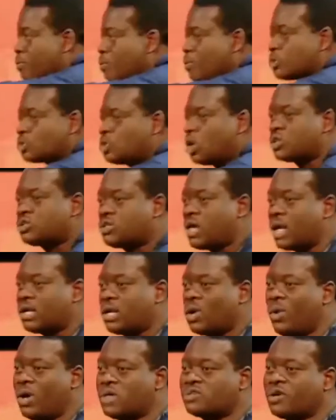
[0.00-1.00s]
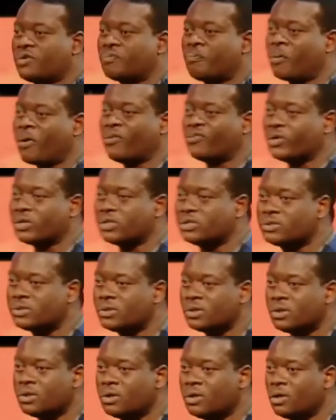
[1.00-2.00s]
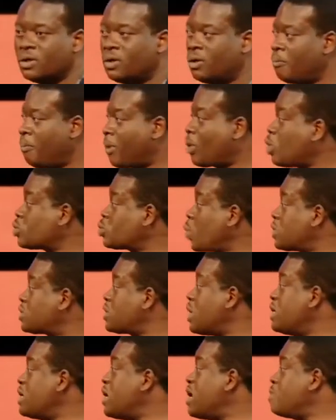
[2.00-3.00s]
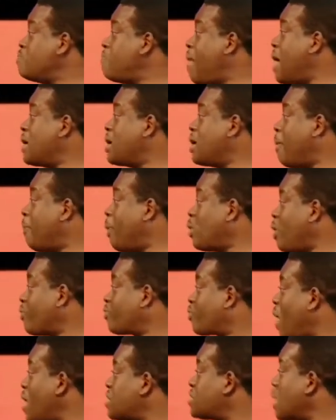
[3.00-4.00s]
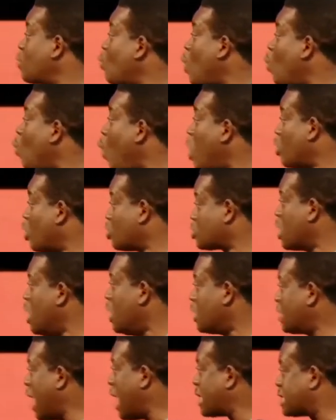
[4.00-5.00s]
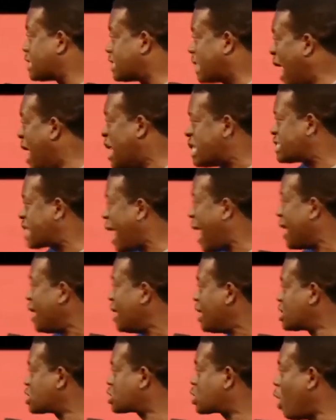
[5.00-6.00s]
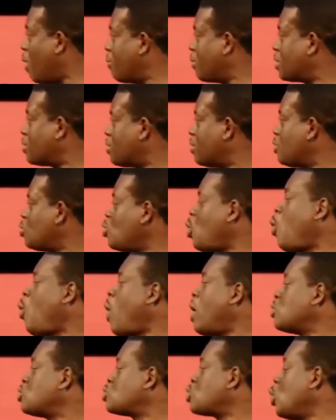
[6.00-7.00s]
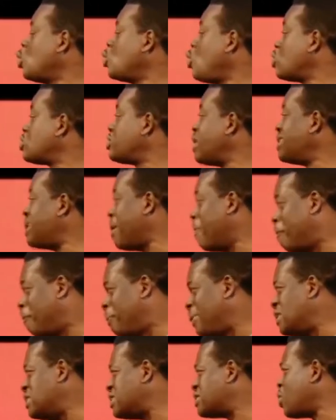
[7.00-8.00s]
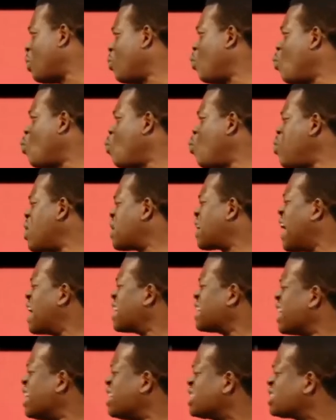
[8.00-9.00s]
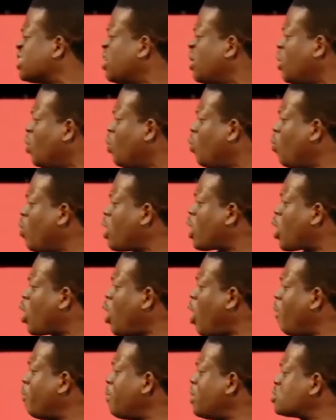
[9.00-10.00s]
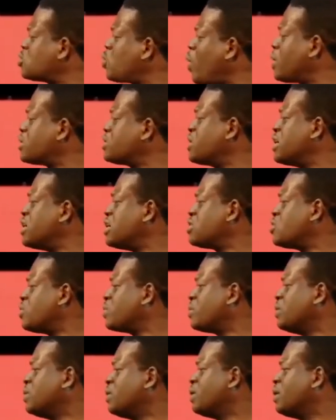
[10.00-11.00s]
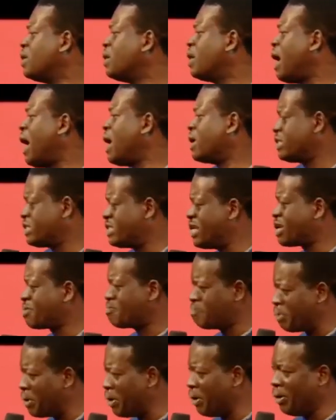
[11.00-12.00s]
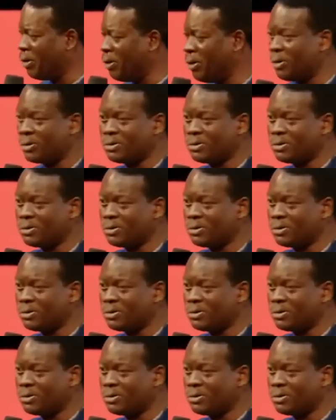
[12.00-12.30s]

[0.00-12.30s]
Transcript: Such are the ways of prophets. Because we still need men in the body of Christ that will warn us that danger is coming. No one told us that the beast of wickedness will come into our territory and take blood.